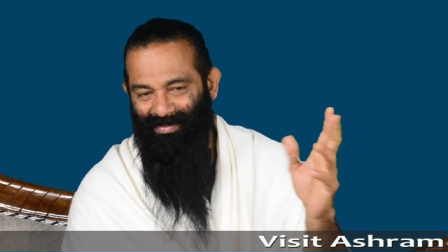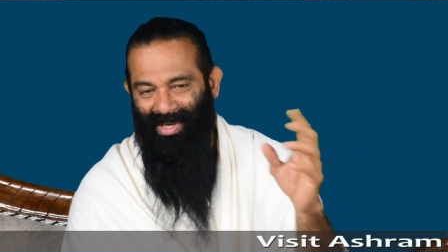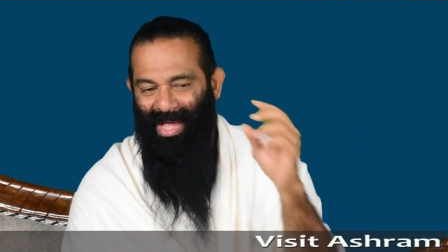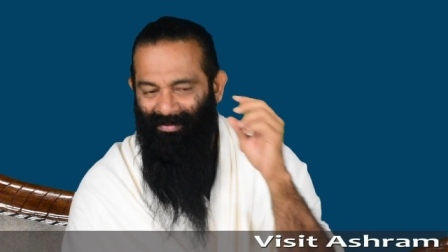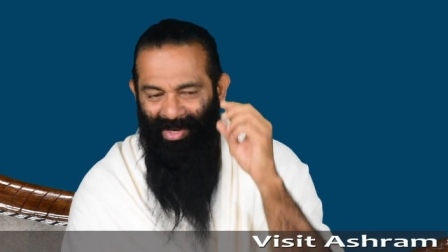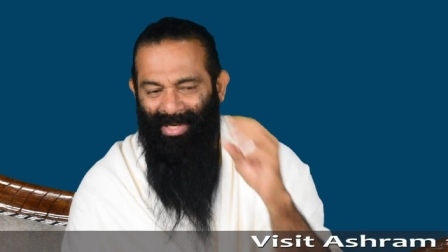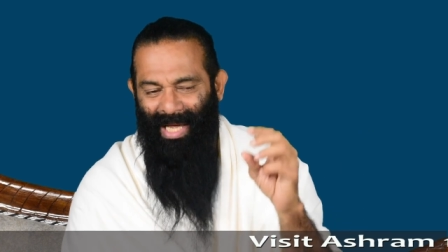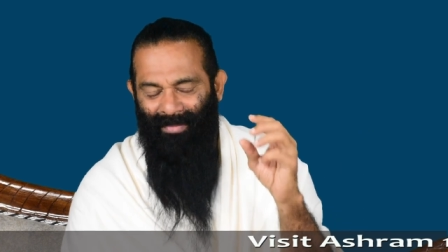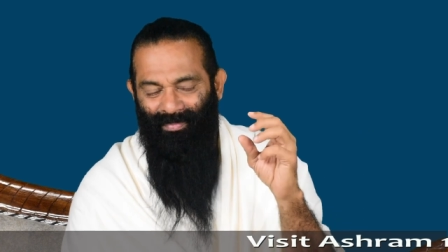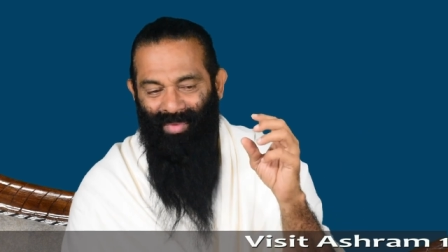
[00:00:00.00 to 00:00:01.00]
but every
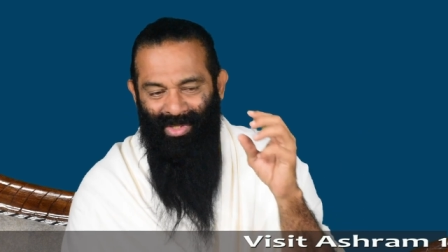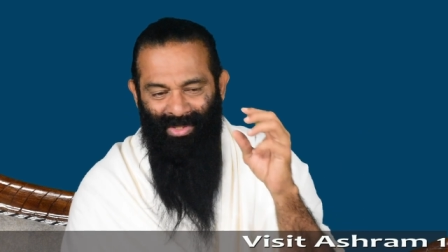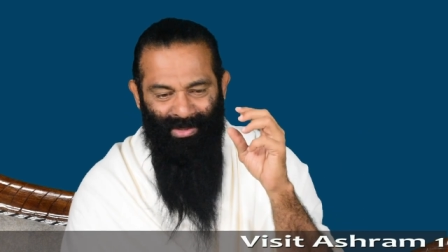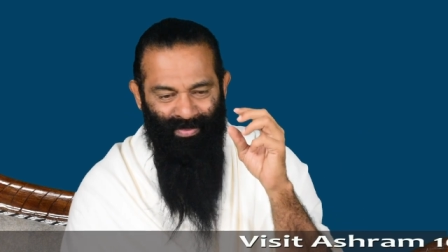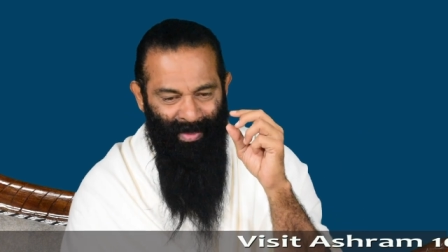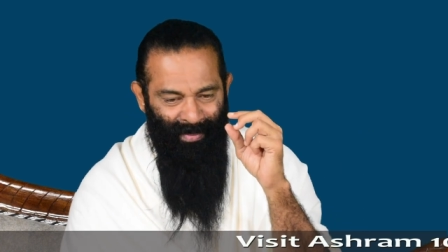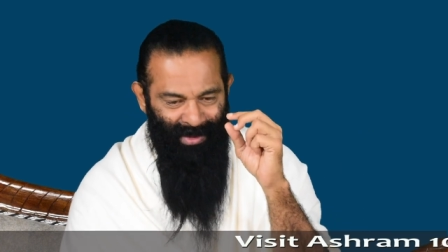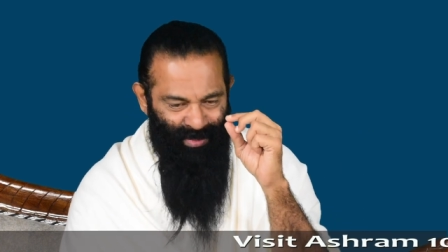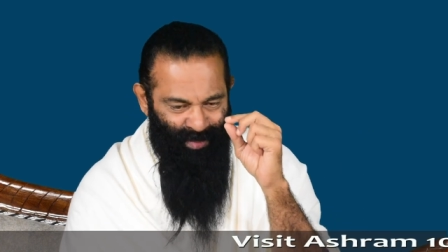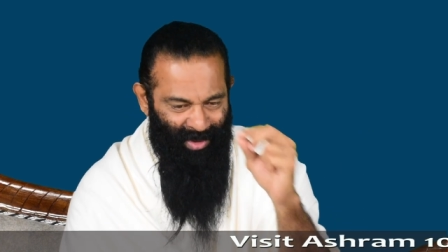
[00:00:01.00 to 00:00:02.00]
time when these people
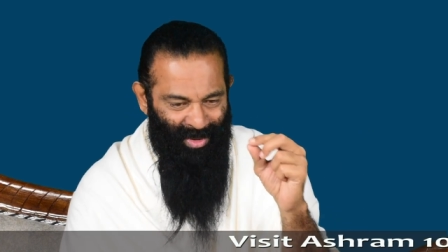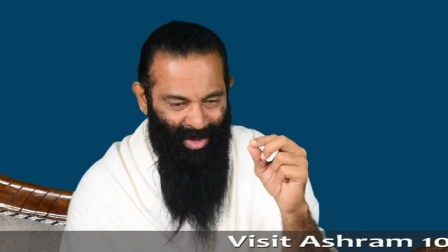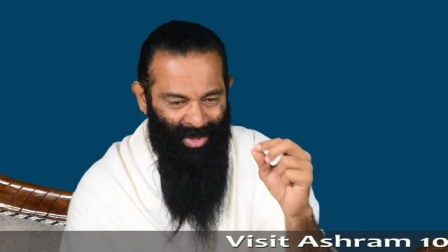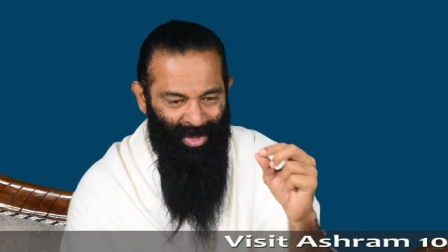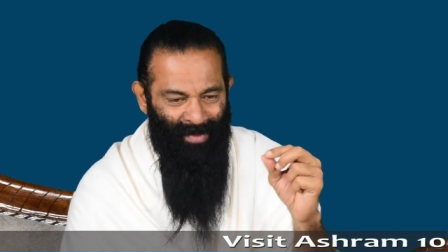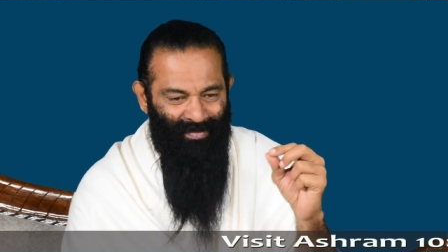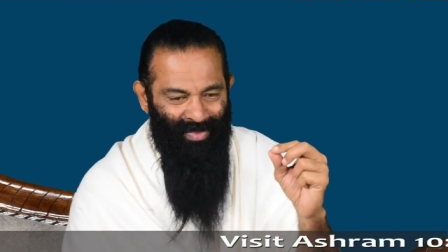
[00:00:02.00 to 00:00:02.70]
spit on you